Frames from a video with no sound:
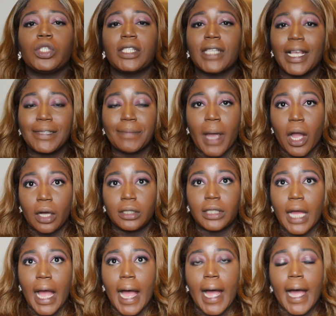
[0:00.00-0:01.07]
to set my
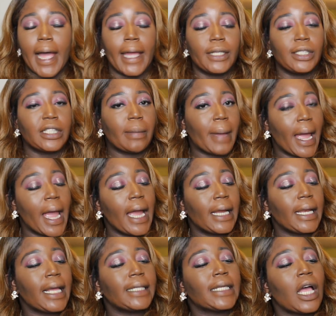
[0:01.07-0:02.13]
under eye, to set my
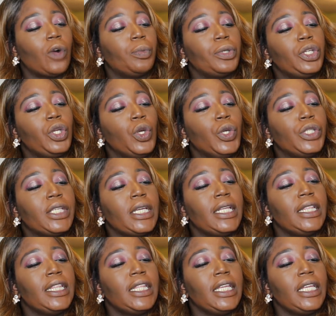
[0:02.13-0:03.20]
highlighter, I'll be
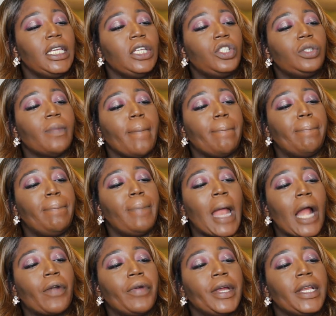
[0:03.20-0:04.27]
using the
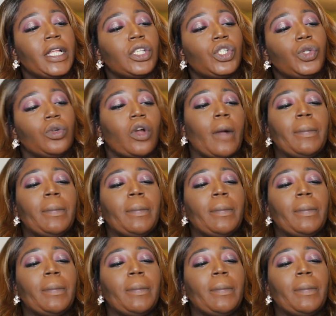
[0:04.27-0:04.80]
Black Radiance True